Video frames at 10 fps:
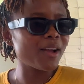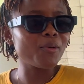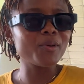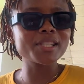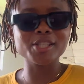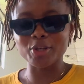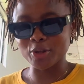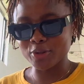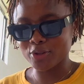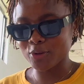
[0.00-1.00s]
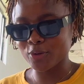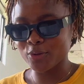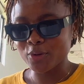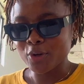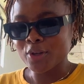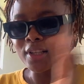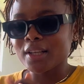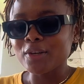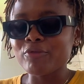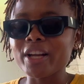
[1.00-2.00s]
what's it called? So,
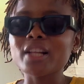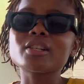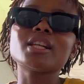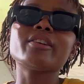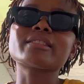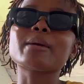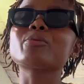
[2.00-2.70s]
renal clearance. I'm